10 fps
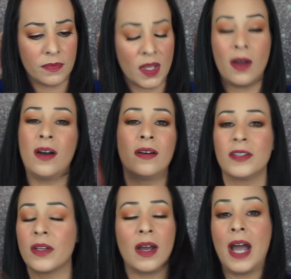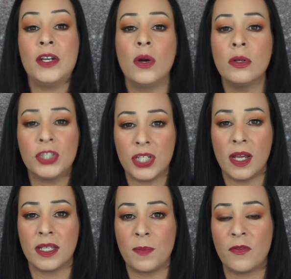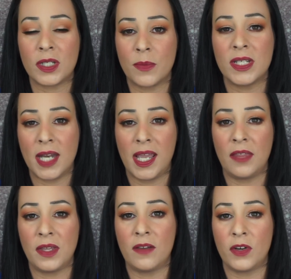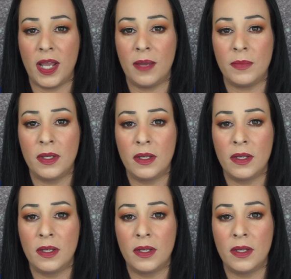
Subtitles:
Oh, I know who she is, but for some reason I can't think of her name.